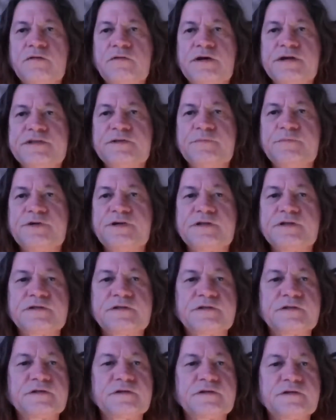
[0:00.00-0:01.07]
Wait a
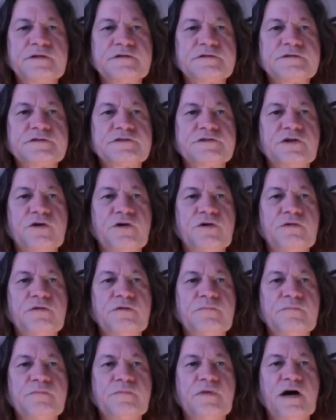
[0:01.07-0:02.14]
minute.
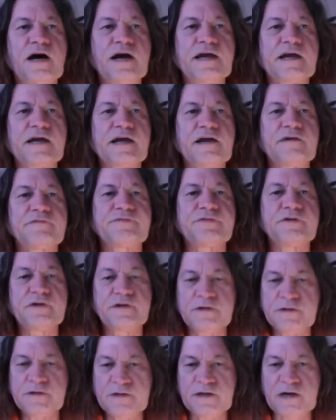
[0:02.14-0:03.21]
So I
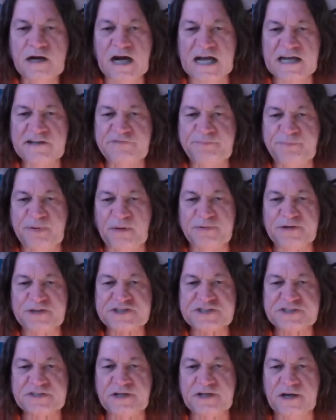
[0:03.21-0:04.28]
have
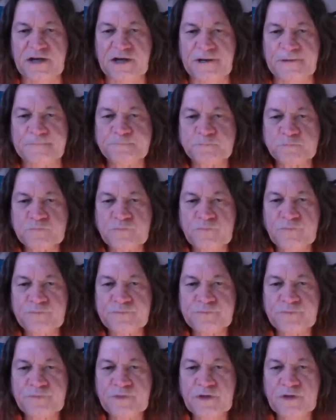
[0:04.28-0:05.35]
published a
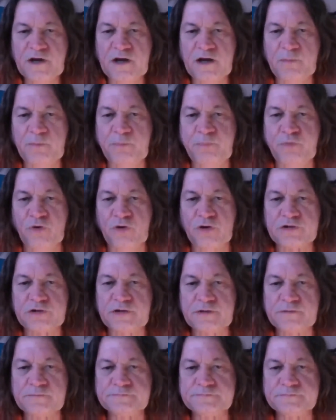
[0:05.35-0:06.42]

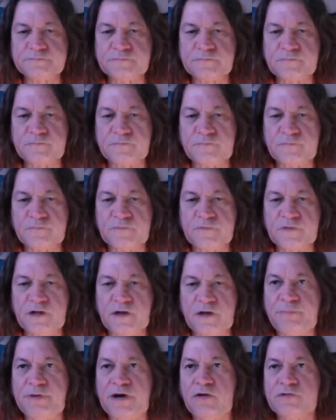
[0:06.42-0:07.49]
book
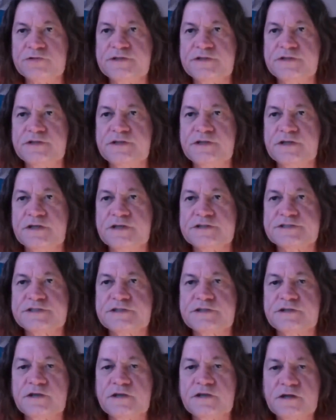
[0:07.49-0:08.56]
about
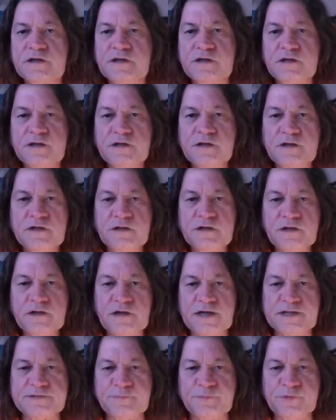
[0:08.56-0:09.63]
this.
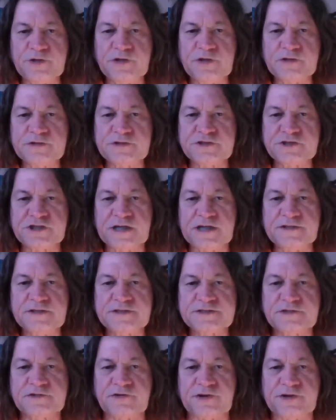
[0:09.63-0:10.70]
Let me share
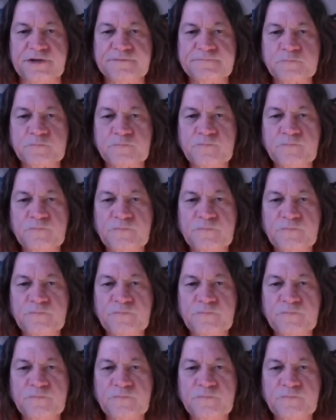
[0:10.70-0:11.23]
the screen.